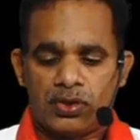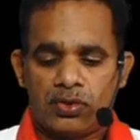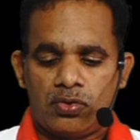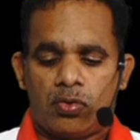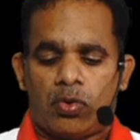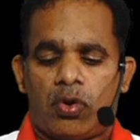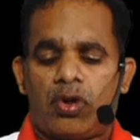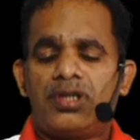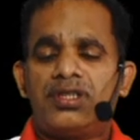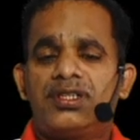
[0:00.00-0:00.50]

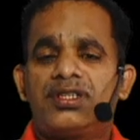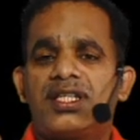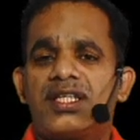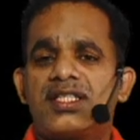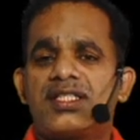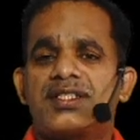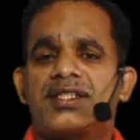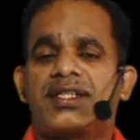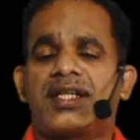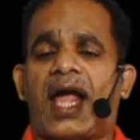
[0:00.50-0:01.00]
On
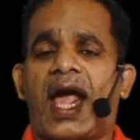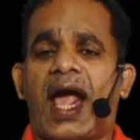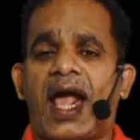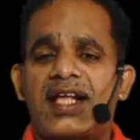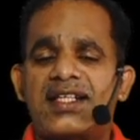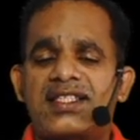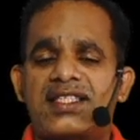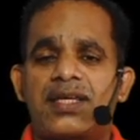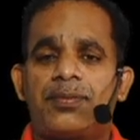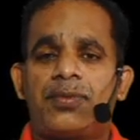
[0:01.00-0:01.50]
this
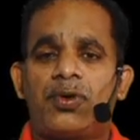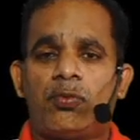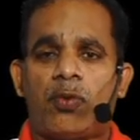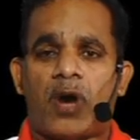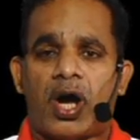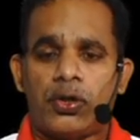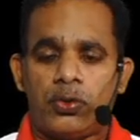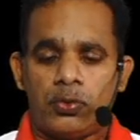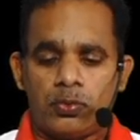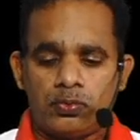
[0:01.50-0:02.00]
taxable
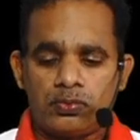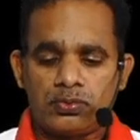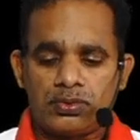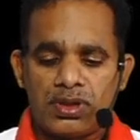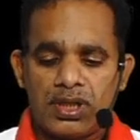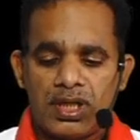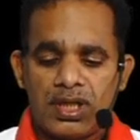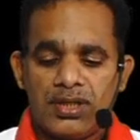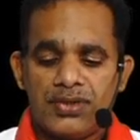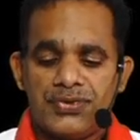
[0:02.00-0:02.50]
value,
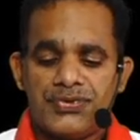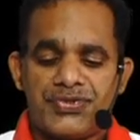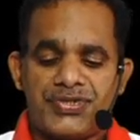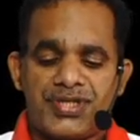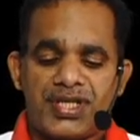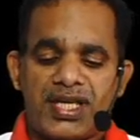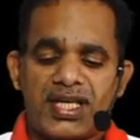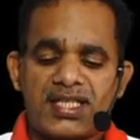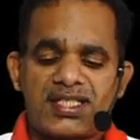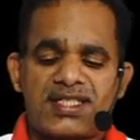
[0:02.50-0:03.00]

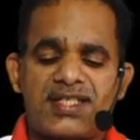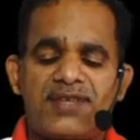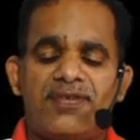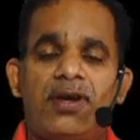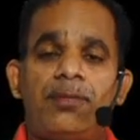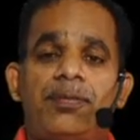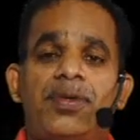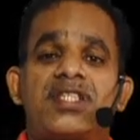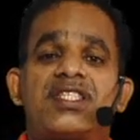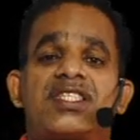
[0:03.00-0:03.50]
GST will
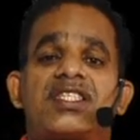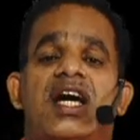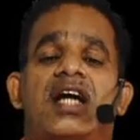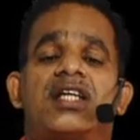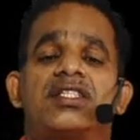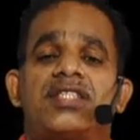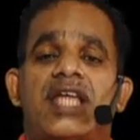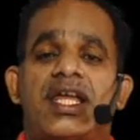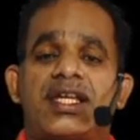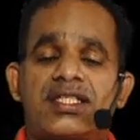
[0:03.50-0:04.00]
be
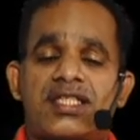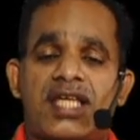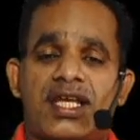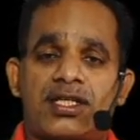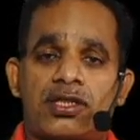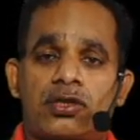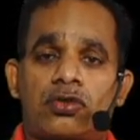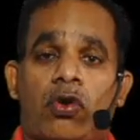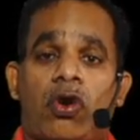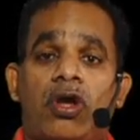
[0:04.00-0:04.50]
charged, that is
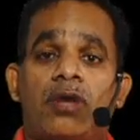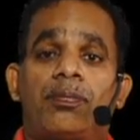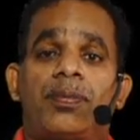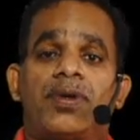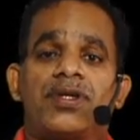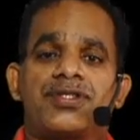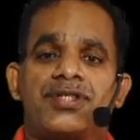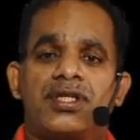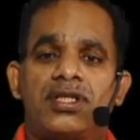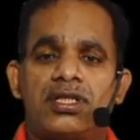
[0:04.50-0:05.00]
at
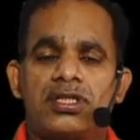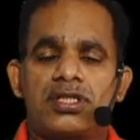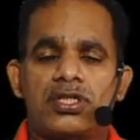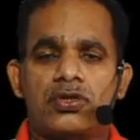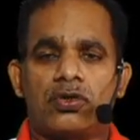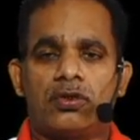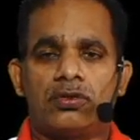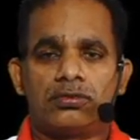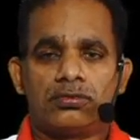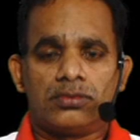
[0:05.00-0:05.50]
12%.
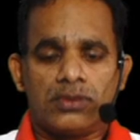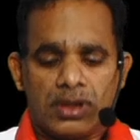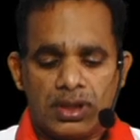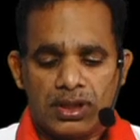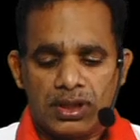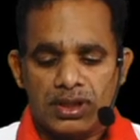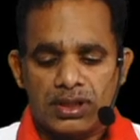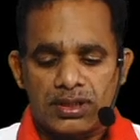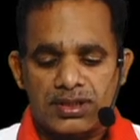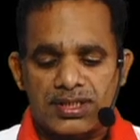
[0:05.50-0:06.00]
So
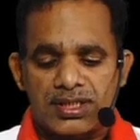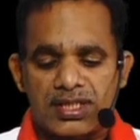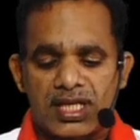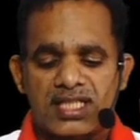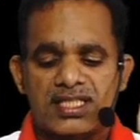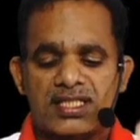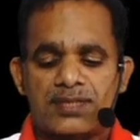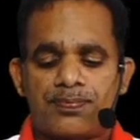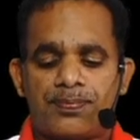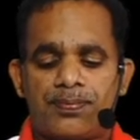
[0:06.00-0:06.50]

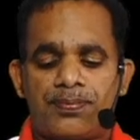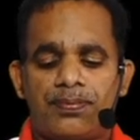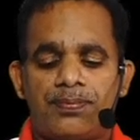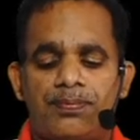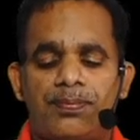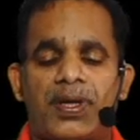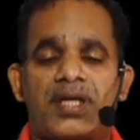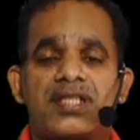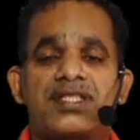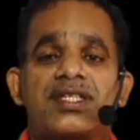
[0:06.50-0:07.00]
6%
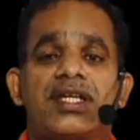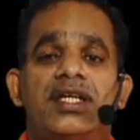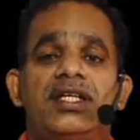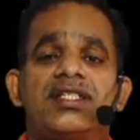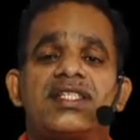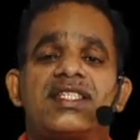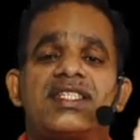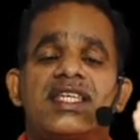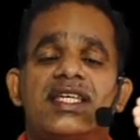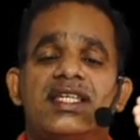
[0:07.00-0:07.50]

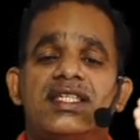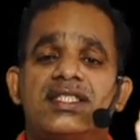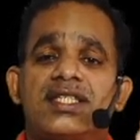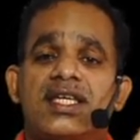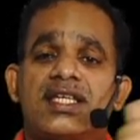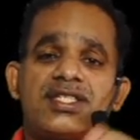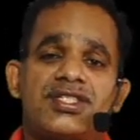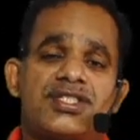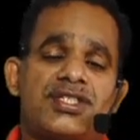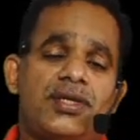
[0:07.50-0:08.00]

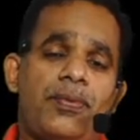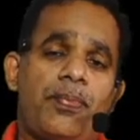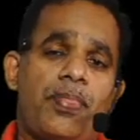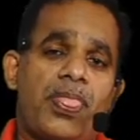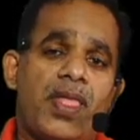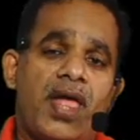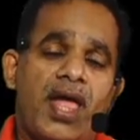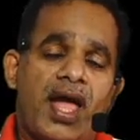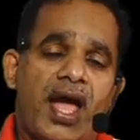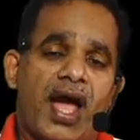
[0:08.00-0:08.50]
CGST
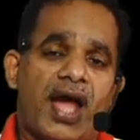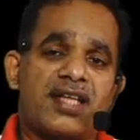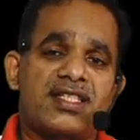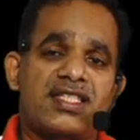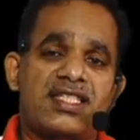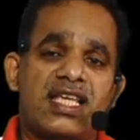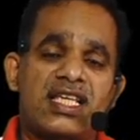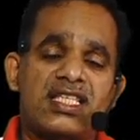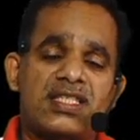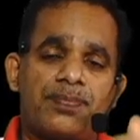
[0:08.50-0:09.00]
and
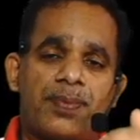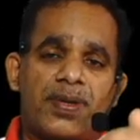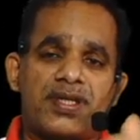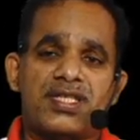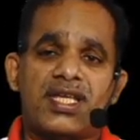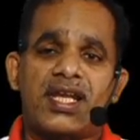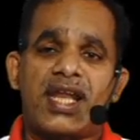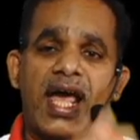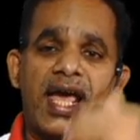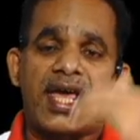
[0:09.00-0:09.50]

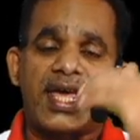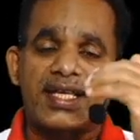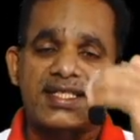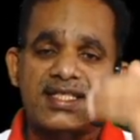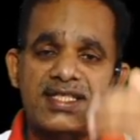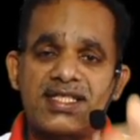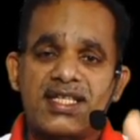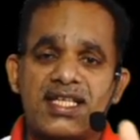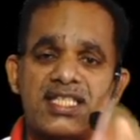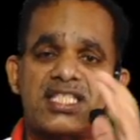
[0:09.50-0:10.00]
6%
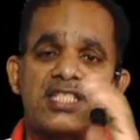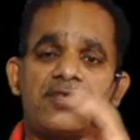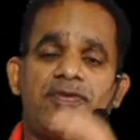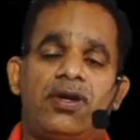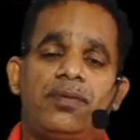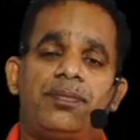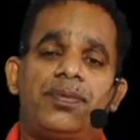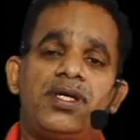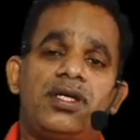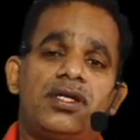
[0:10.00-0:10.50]
SGST will
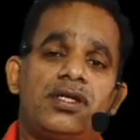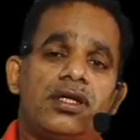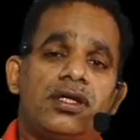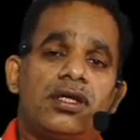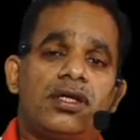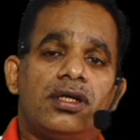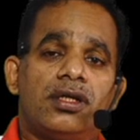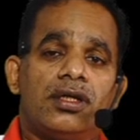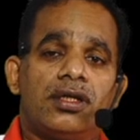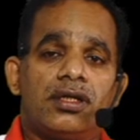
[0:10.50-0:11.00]
be
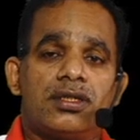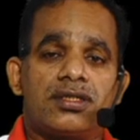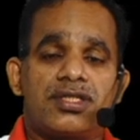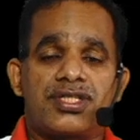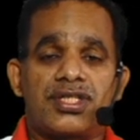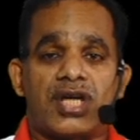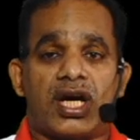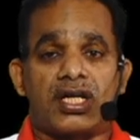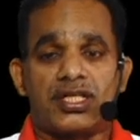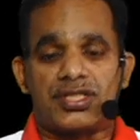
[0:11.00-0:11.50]

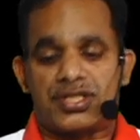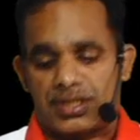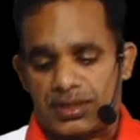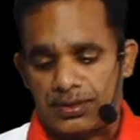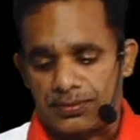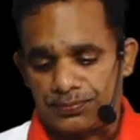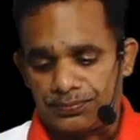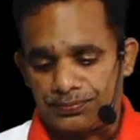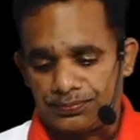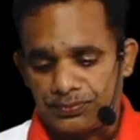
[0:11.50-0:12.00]
charged.
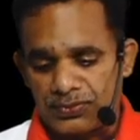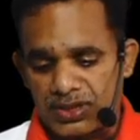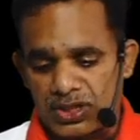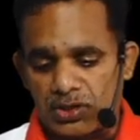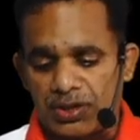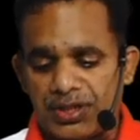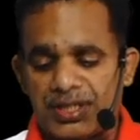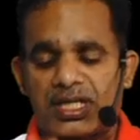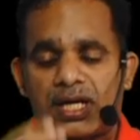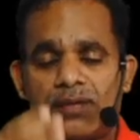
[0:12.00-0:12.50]
So
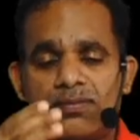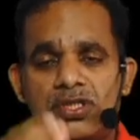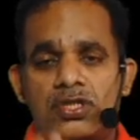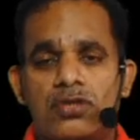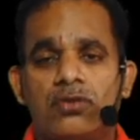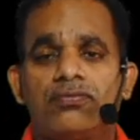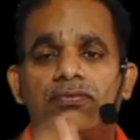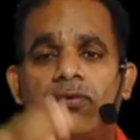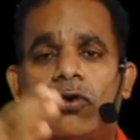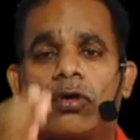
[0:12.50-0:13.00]
it comes
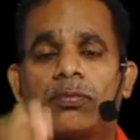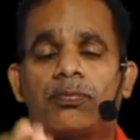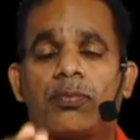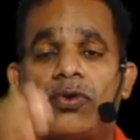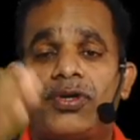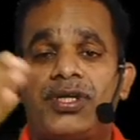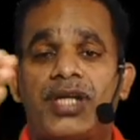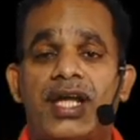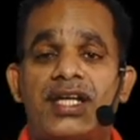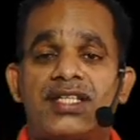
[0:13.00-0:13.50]
to
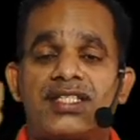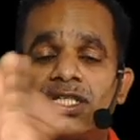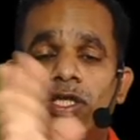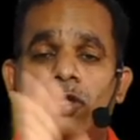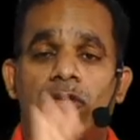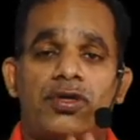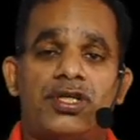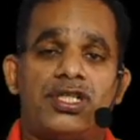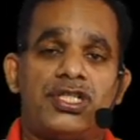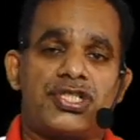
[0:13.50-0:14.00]

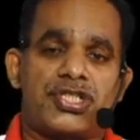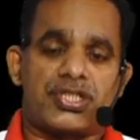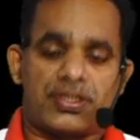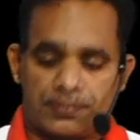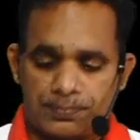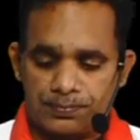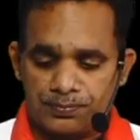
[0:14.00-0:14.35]
4.80 each.